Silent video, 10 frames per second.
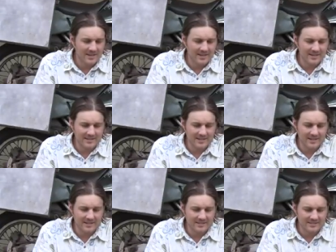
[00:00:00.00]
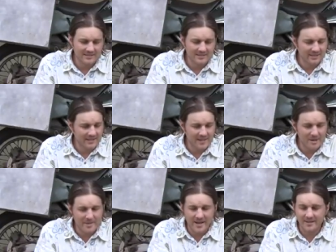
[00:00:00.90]
and uh, and they
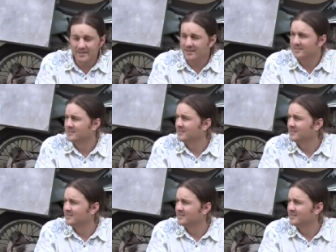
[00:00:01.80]
got me out of there.